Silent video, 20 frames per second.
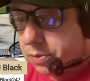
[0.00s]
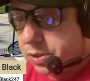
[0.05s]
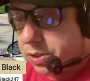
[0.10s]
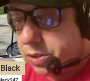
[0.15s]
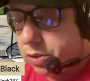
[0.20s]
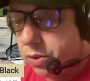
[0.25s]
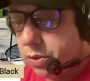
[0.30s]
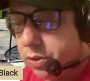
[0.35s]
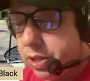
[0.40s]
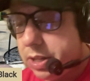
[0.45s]

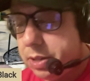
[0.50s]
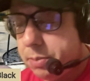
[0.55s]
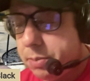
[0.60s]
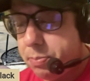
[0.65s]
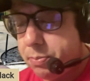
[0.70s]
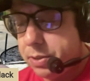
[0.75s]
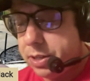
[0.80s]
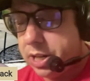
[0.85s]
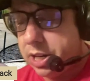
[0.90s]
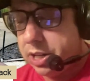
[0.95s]
returning
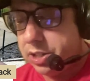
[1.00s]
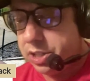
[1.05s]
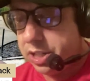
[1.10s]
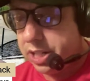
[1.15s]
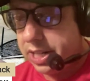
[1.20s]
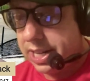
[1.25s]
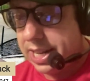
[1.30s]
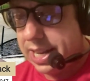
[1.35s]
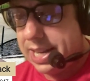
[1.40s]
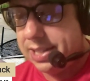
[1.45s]

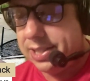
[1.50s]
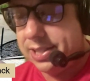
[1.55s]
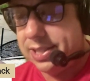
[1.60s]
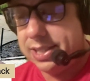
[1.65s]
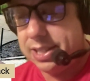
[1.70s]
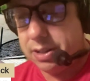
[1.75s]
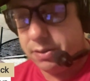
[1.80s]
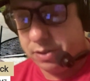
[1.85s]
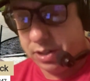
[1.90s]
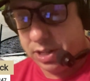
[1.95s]
production is
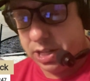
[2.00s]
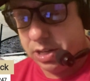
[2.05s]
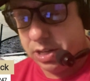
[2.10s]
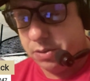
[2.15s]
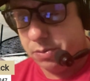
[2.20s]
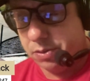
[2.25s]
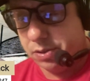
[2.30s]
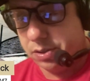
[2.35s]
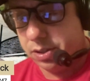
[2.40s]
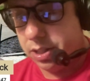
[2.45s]

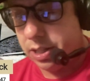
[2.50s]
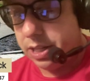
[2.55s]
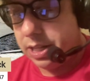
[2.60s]
Syracuse.